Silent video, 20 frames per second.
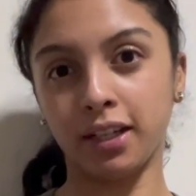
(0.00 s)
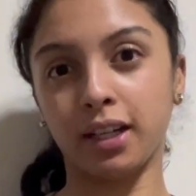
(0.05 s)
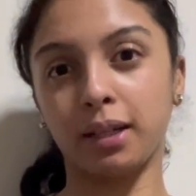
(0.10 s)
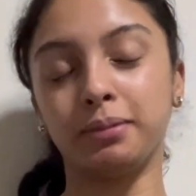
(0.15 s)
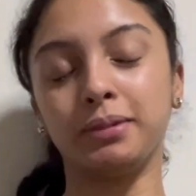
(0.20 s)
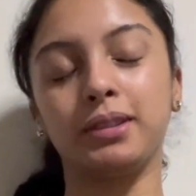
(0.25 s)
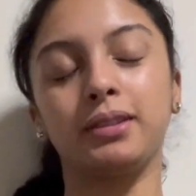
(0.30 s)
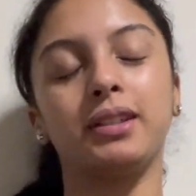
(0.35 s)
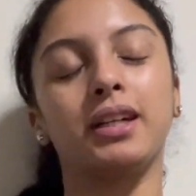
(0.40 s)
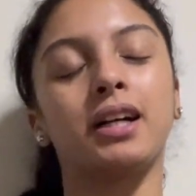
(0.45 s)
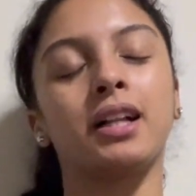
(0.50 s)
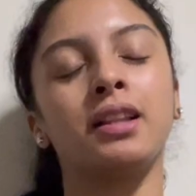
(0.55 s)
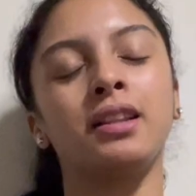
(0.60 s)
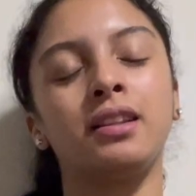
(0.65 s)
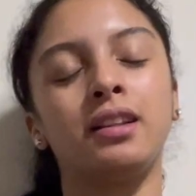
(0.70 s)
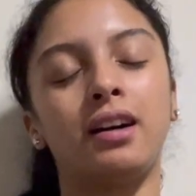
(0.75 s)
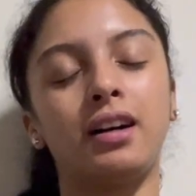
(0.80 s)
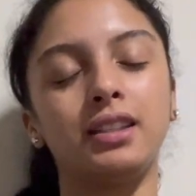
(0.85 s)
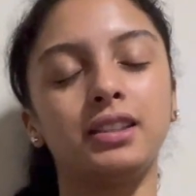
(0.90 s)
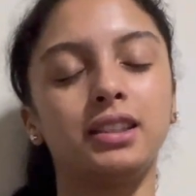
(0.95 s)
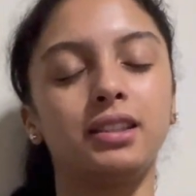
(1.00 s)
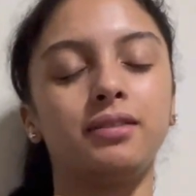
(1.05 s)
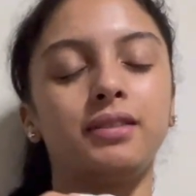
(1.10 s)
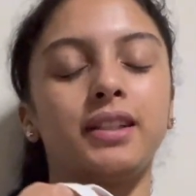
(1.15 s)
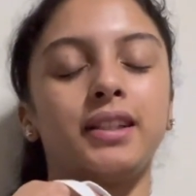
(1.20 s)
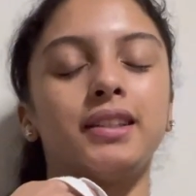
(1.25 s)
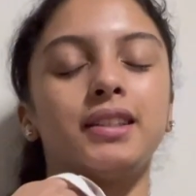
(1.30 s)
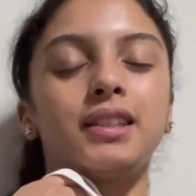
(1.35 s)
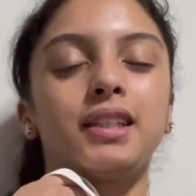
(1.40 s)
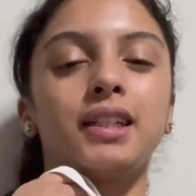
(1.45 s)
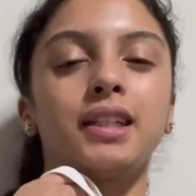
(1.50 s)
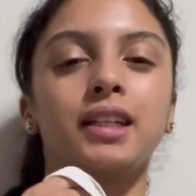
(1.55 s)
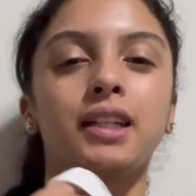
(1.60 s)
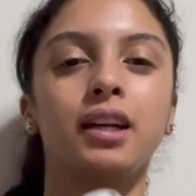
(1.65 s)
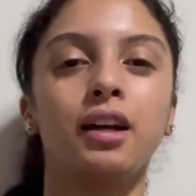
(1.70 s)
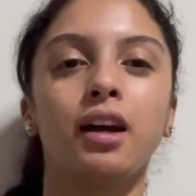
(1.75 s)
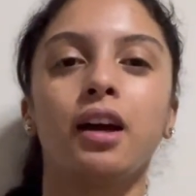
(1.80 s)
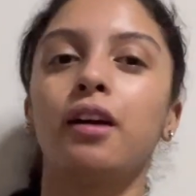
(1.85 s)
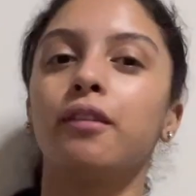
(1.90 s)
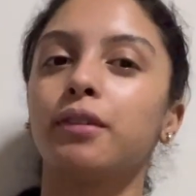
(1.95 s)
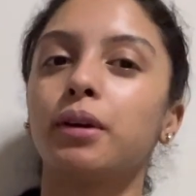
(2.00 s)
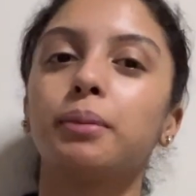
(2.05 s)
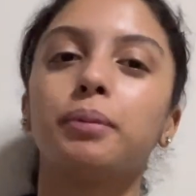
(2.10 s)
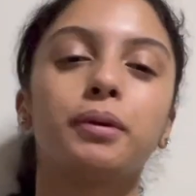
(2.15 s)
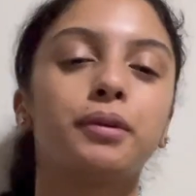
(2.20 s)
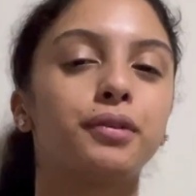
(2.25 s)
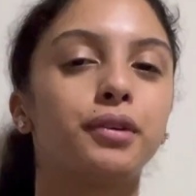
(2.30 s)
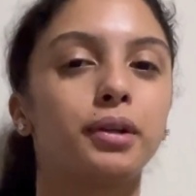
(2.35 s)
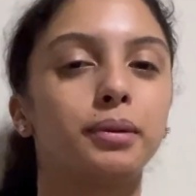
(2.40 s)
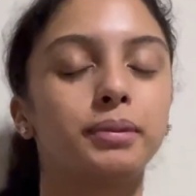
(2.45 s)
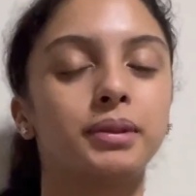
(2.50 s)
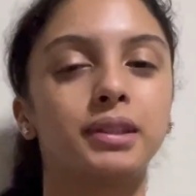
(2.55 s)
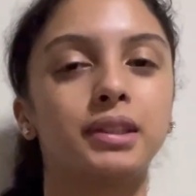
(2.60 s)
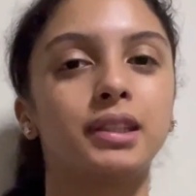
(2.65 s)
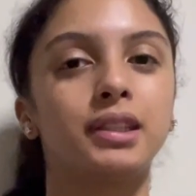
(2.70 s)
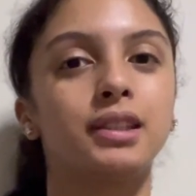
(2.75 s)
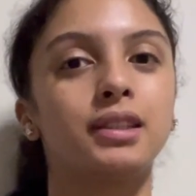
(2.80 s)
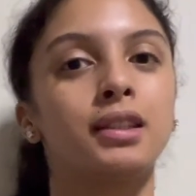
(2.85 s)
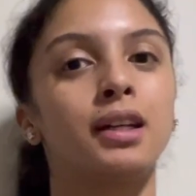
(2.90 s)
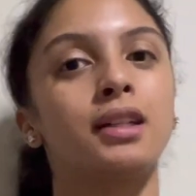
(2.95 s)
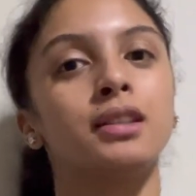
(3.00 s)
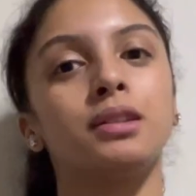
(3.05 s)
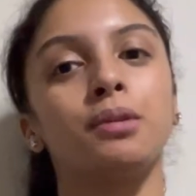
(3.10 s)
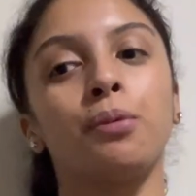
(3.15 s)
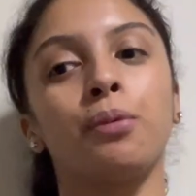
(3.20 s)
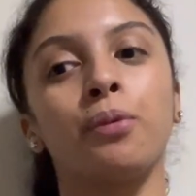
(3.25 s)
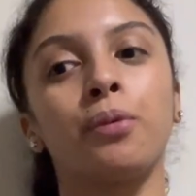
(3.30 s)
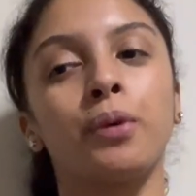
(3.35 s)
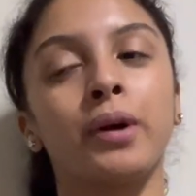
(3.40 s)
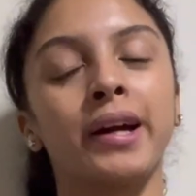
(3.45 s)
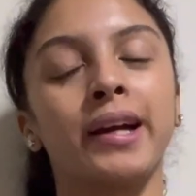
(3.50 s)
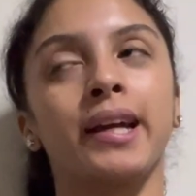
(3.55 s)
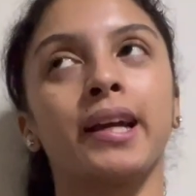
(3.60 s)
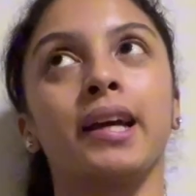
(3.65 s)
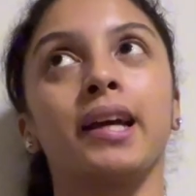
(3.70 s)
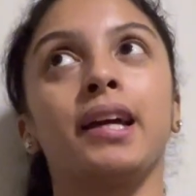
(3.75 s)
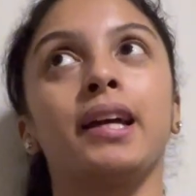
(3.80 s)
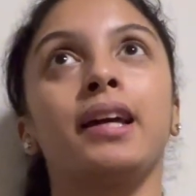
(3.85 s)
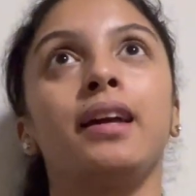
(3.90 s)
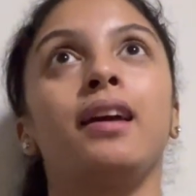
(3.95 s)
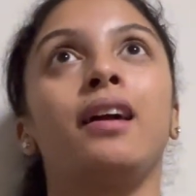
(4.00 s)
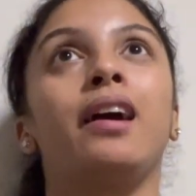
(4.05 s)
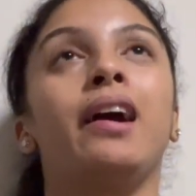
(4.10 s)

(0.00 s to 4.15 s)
I'm doing lots of dancing for performances, lots of working,